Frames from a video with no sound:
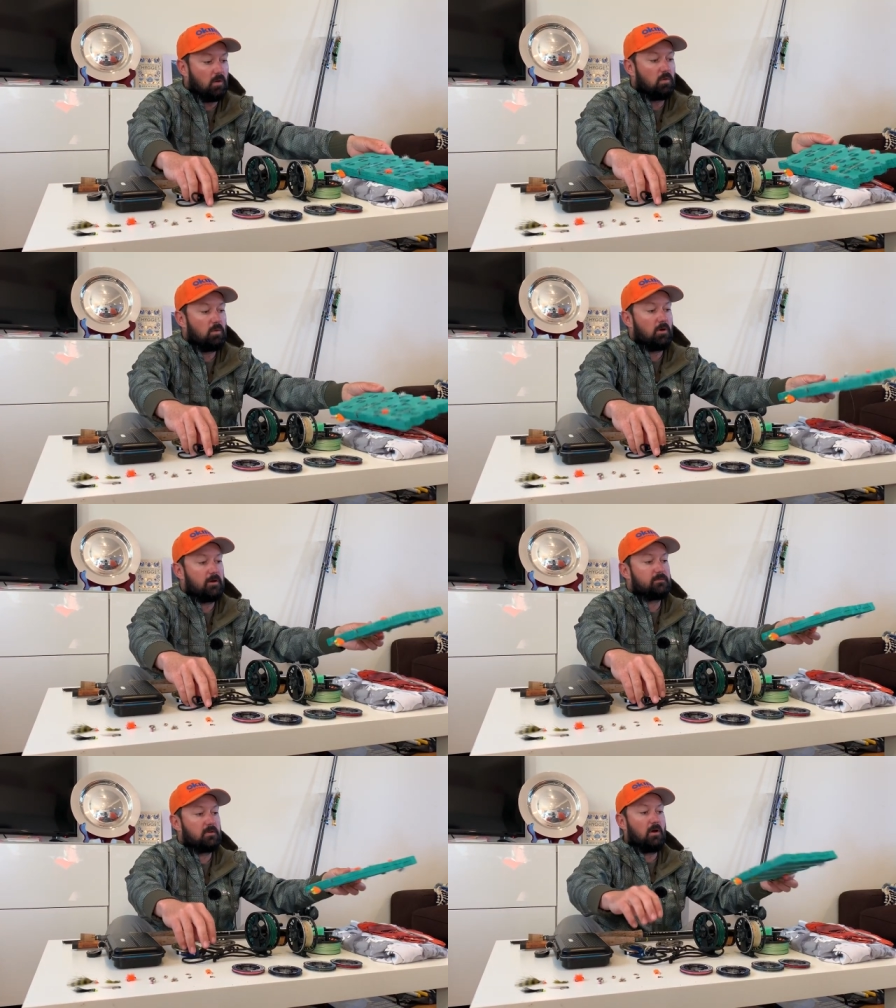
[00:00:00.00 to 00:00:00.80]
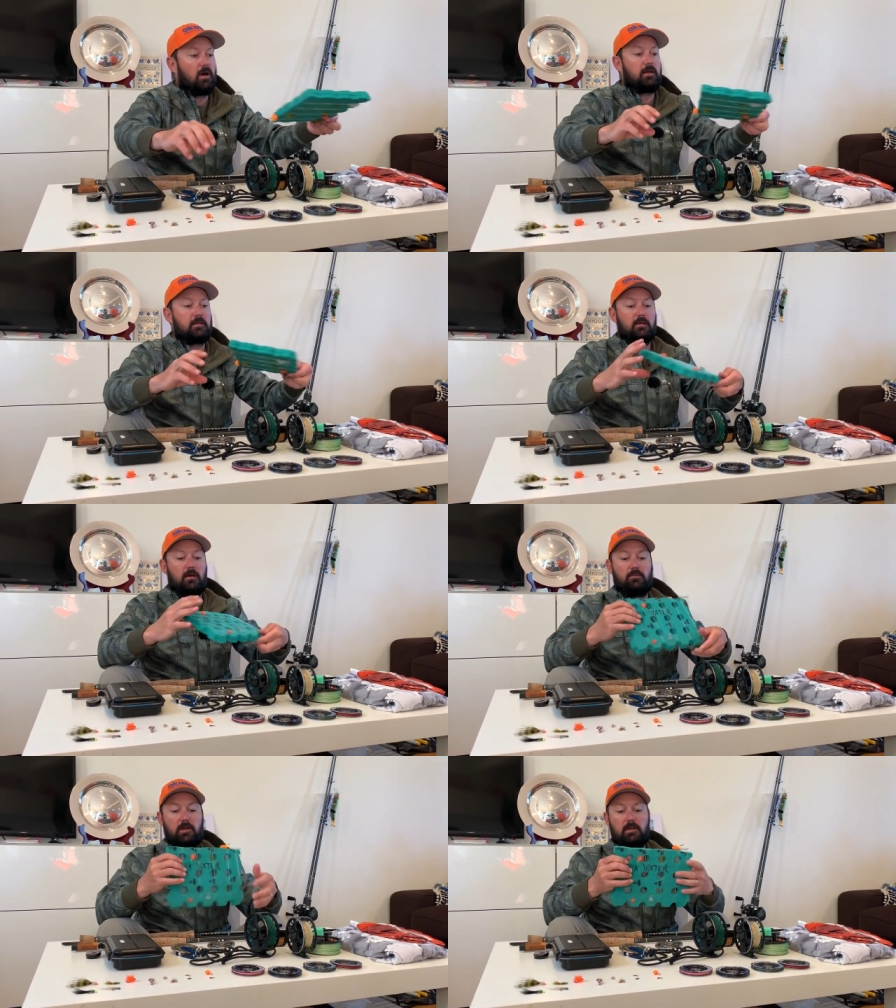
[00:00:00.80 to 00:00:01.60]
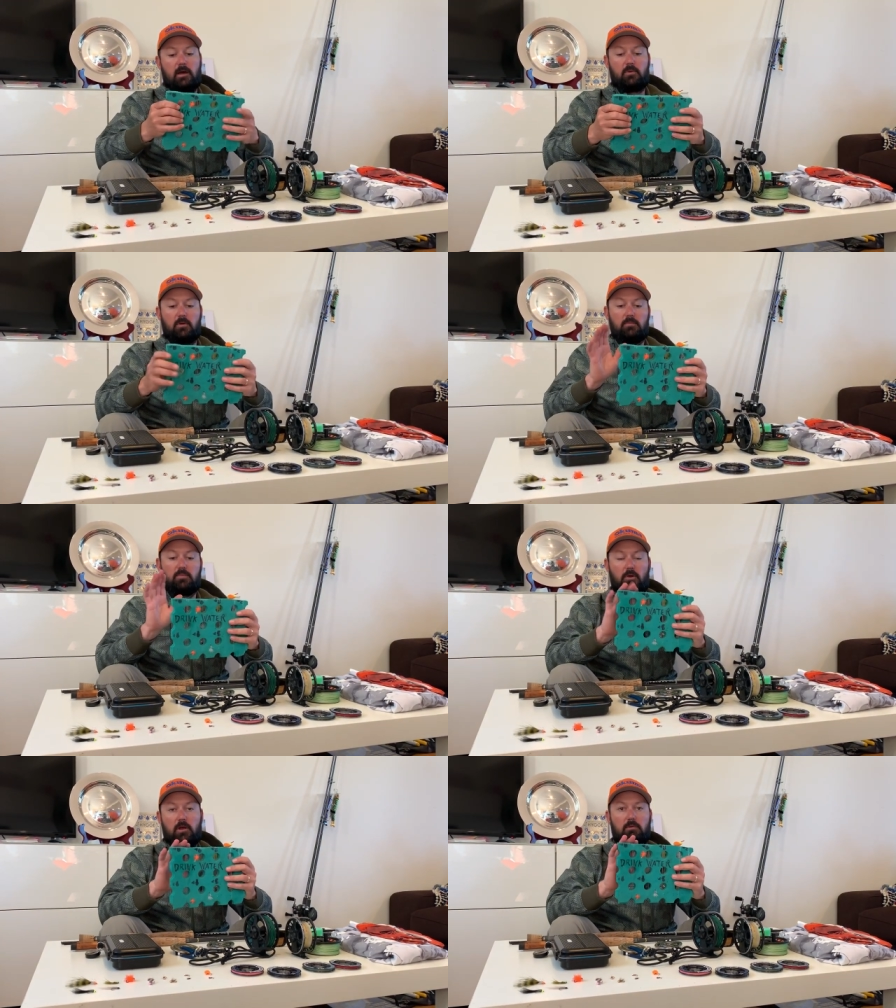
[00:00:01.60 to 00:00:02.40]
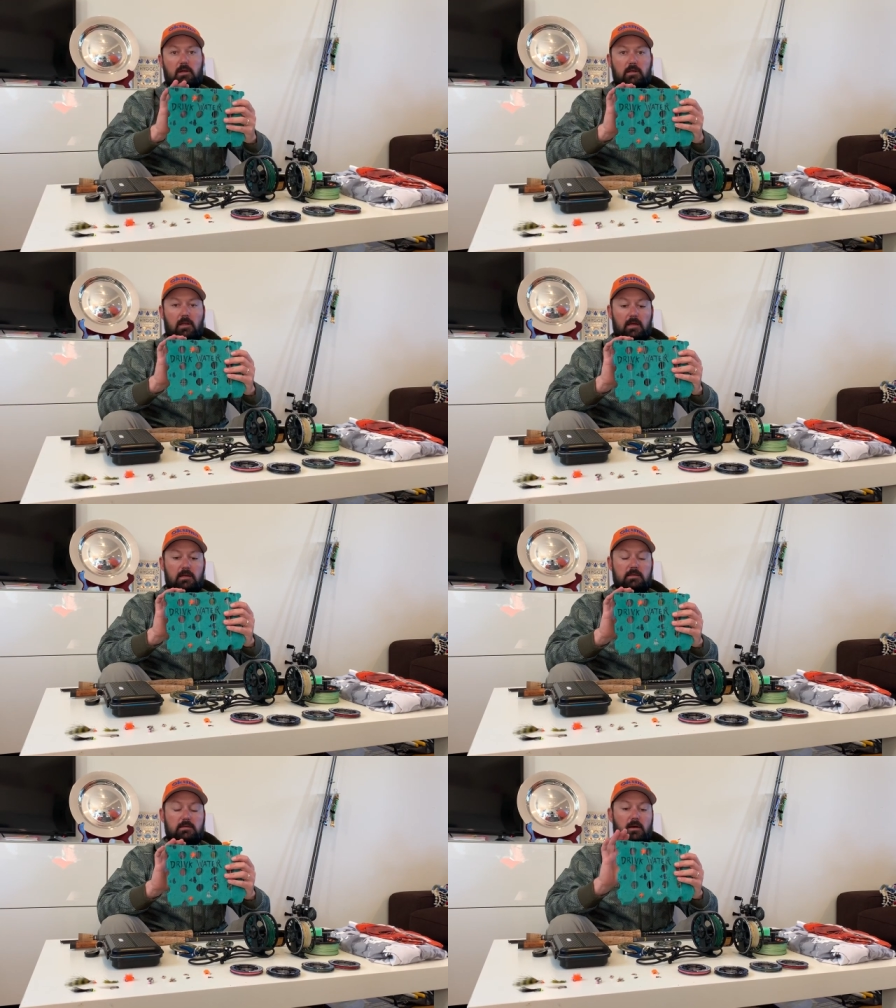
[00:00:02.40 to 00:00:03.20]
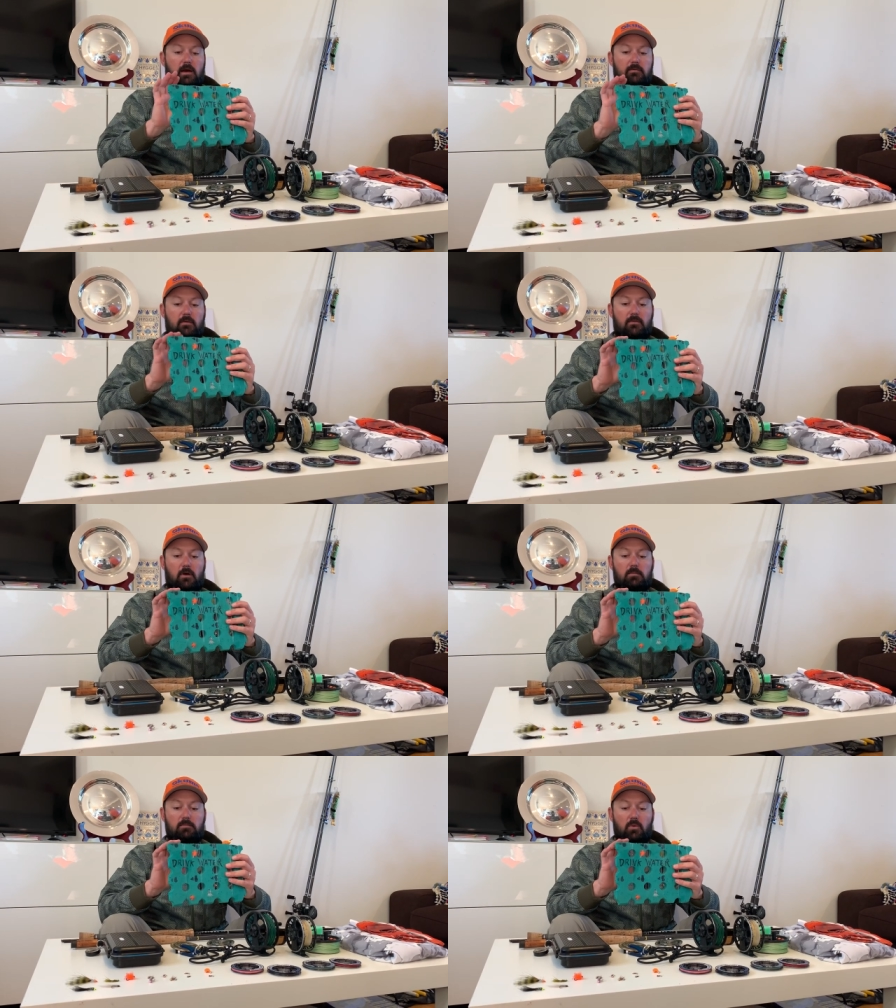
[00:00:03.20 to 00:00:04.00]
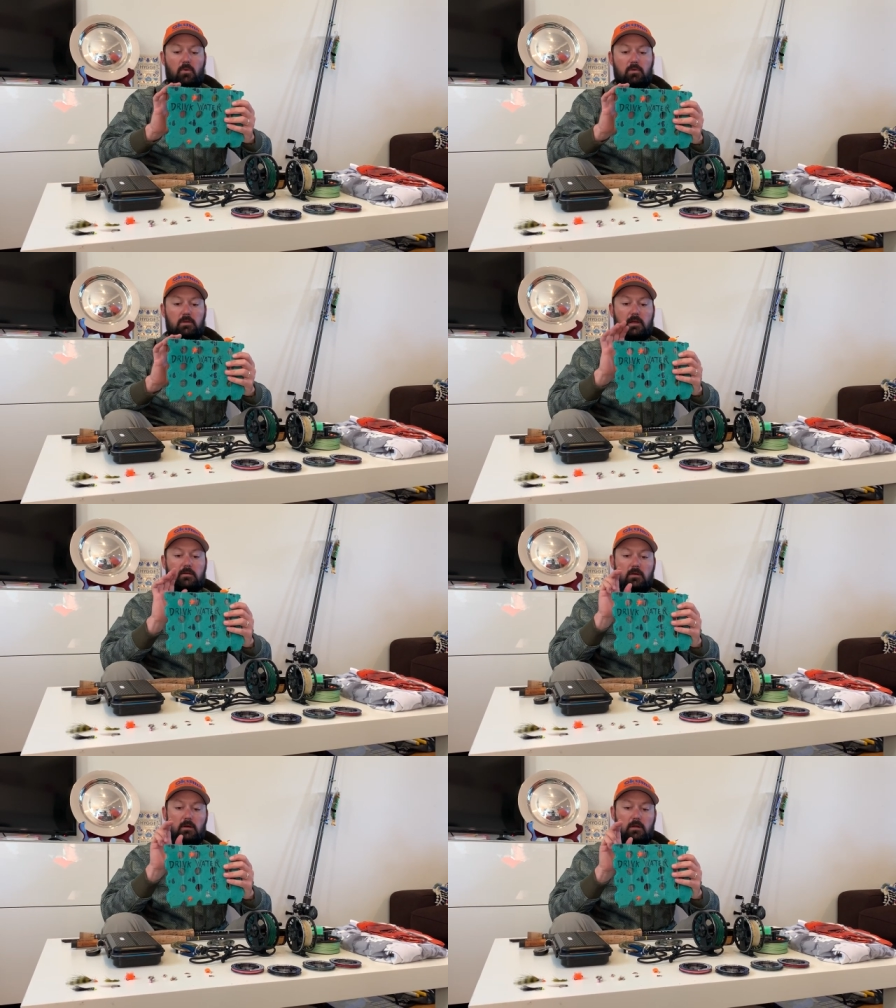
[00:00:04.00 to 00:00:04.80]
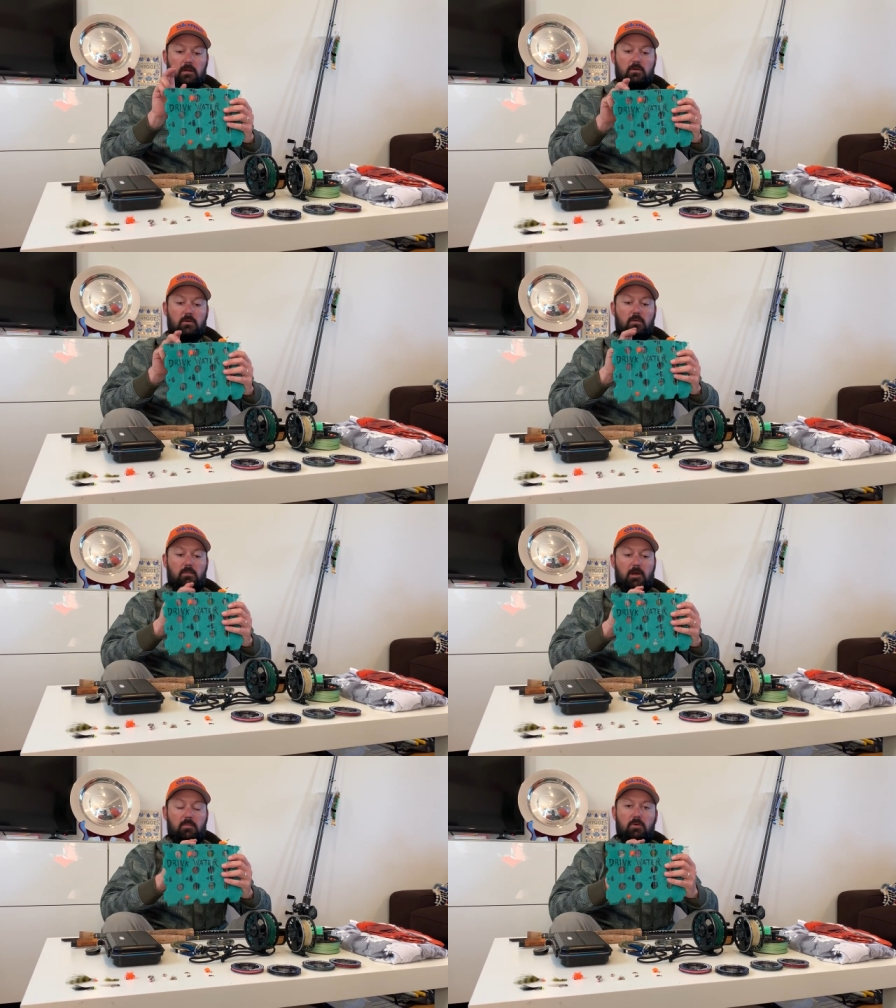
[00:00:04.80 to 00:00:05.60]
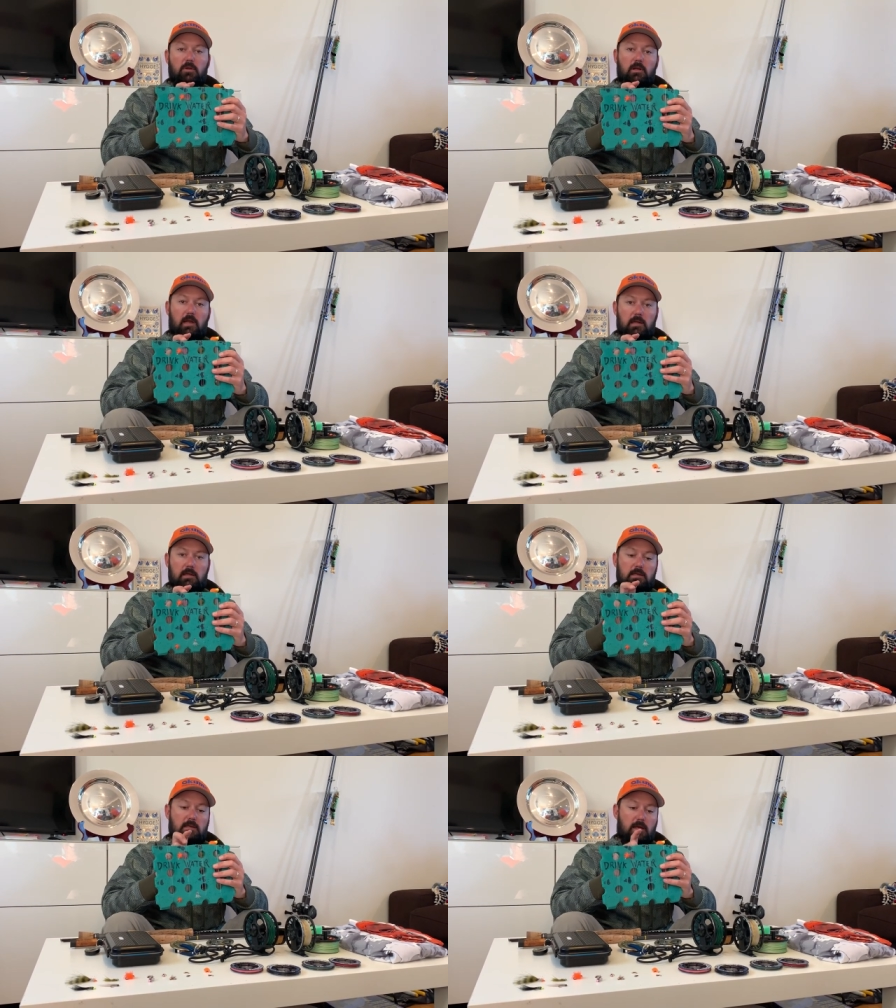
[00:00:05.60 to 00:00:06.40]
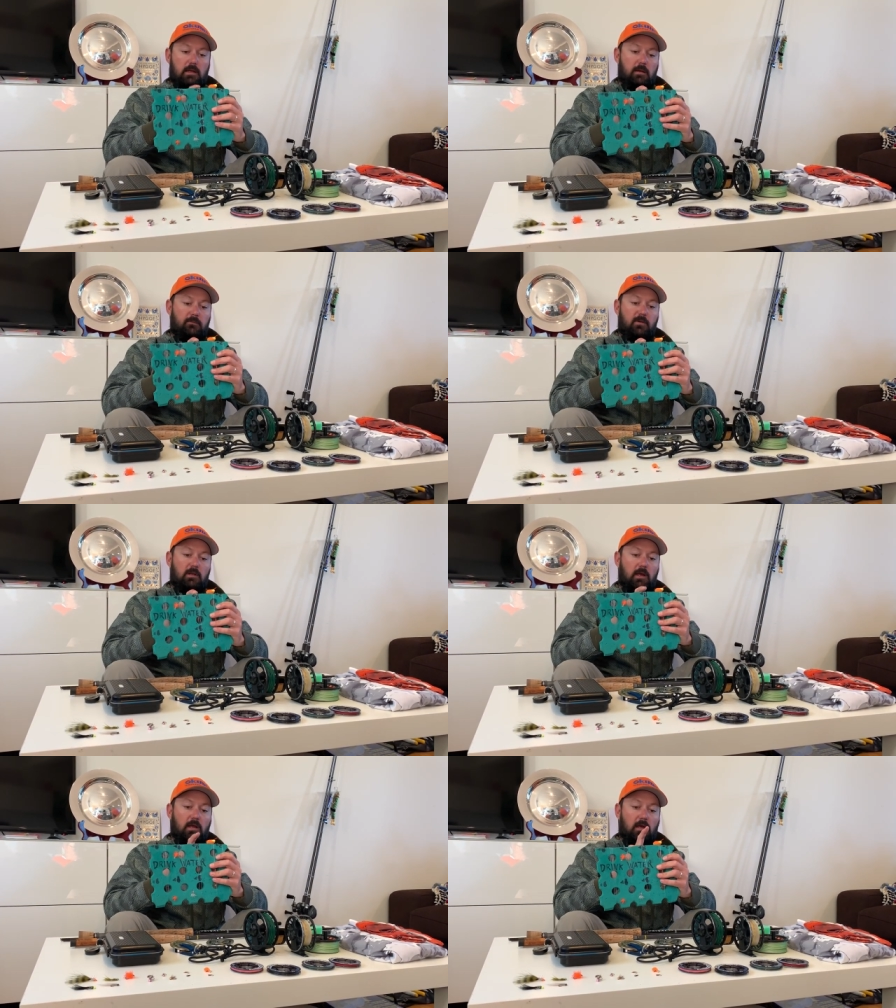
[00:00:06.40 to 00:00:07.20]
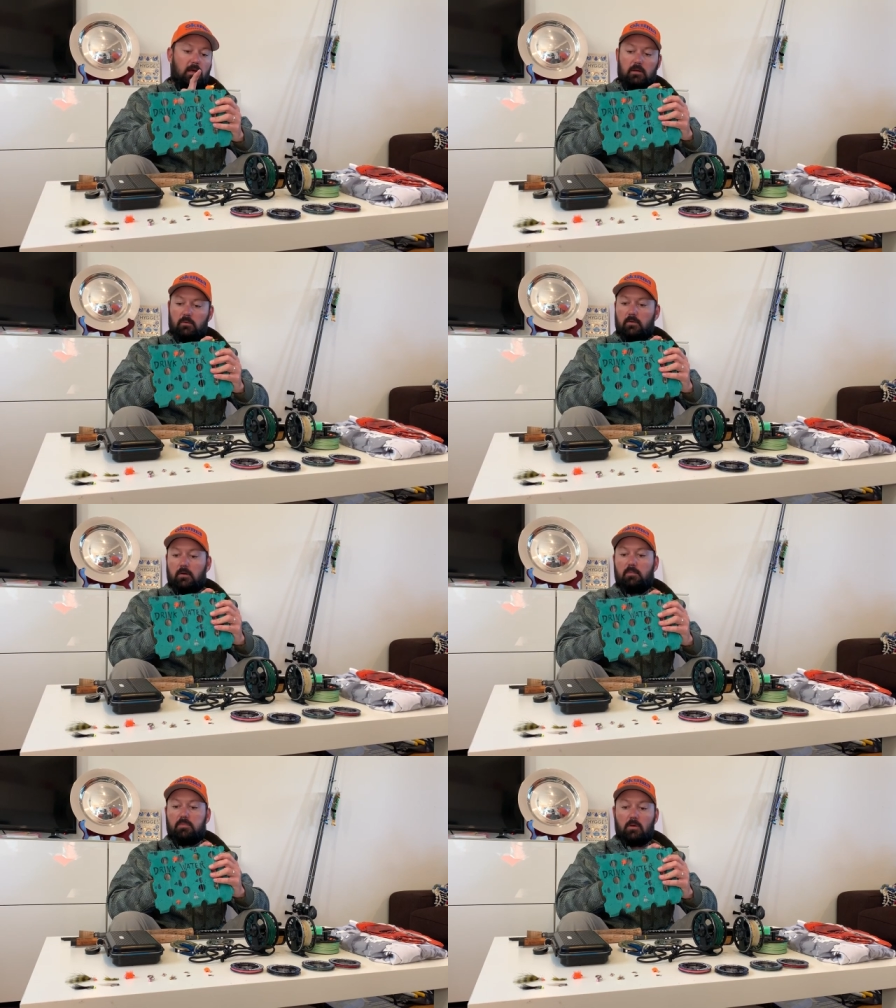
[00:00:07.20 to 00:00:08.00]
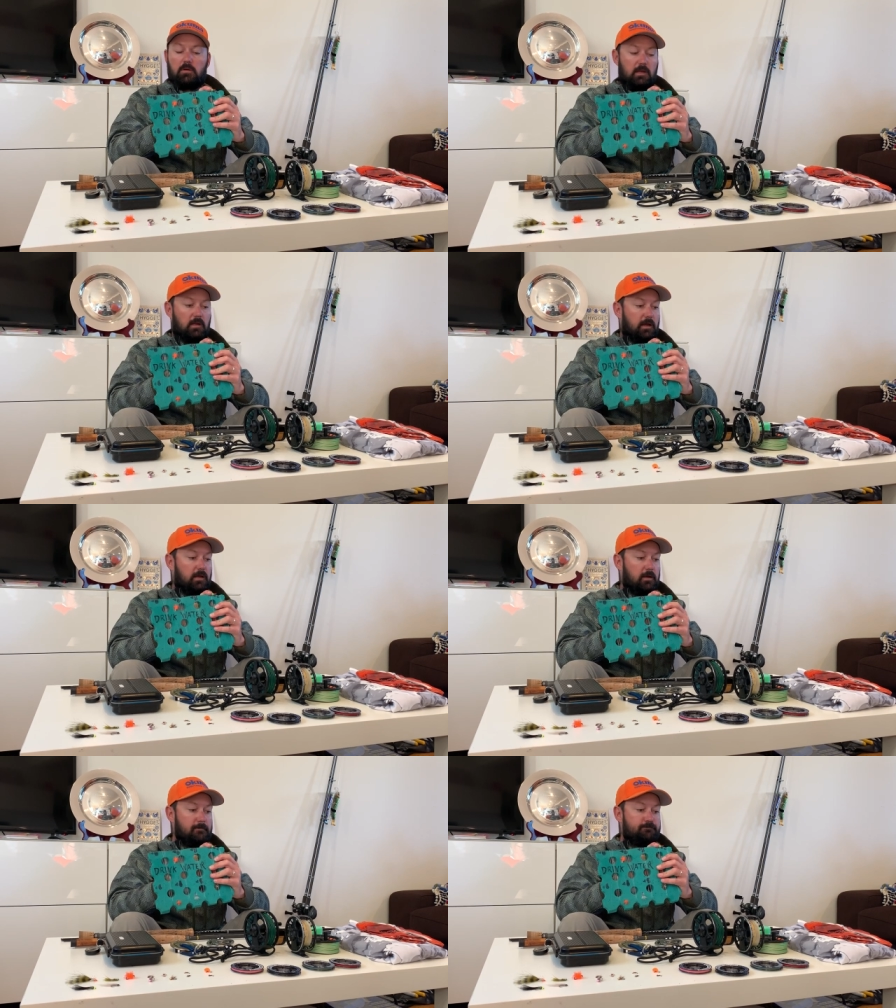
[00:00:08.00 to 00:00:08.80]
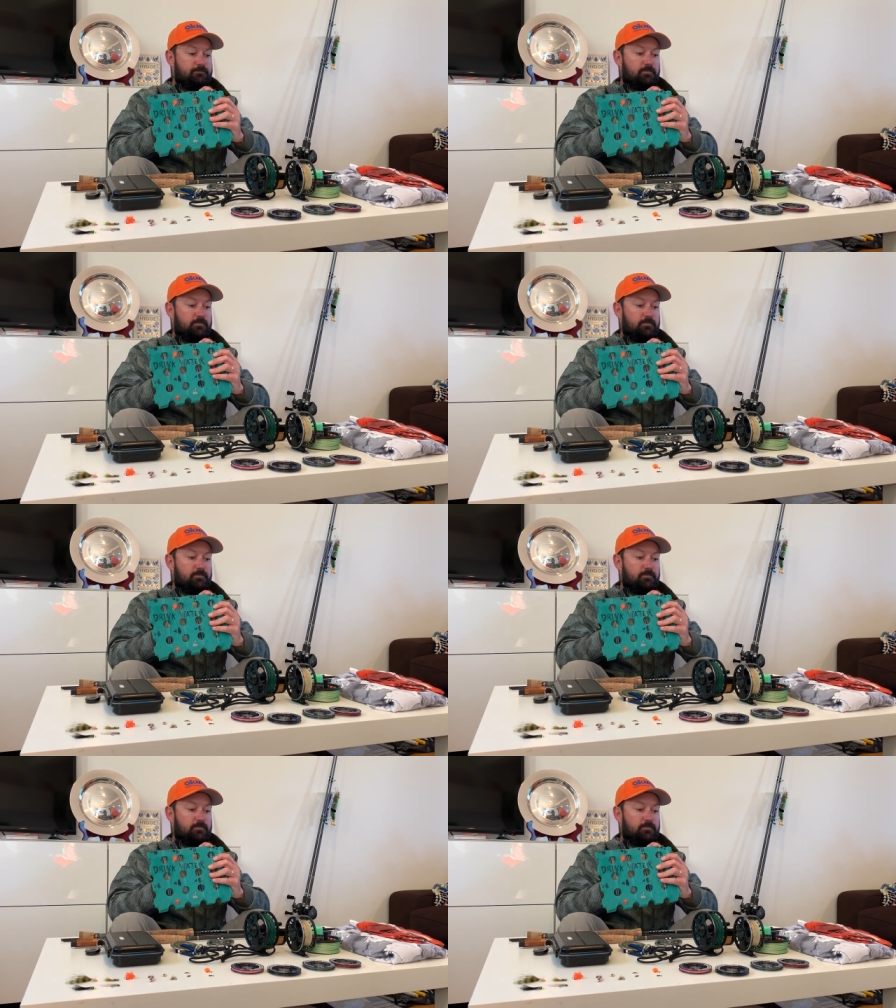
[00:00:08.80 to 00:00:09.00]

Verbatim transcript: All of my flies are rigged up on pre-rigged leaders, so I have a foam board that's got two spare pulling leaders, a nymphing leader and also a plonking leader.